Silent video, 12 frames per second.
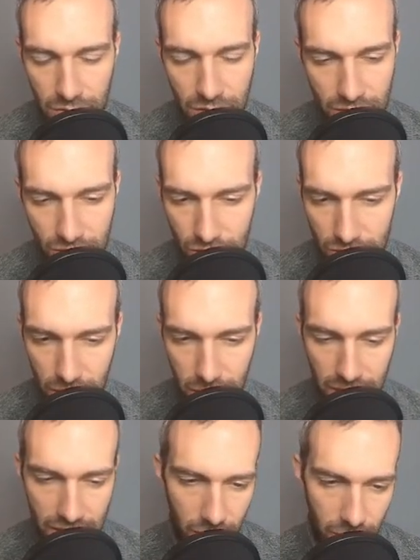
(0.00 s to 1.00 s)
and it's a close
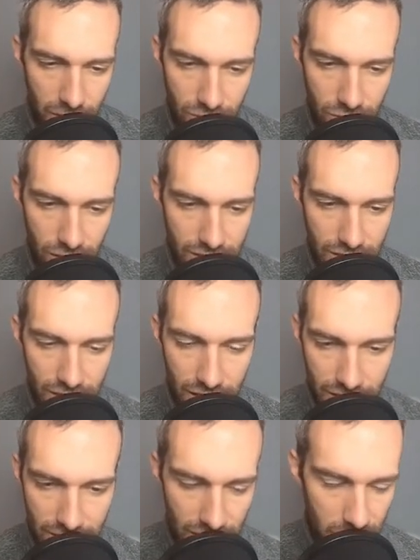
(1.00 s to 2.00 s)
combat that one shots, and then
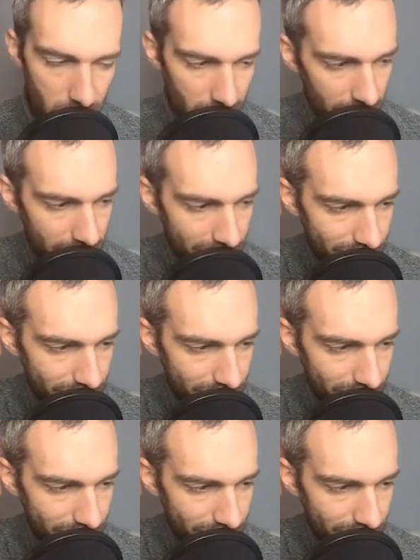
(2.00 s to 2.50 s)
this game's over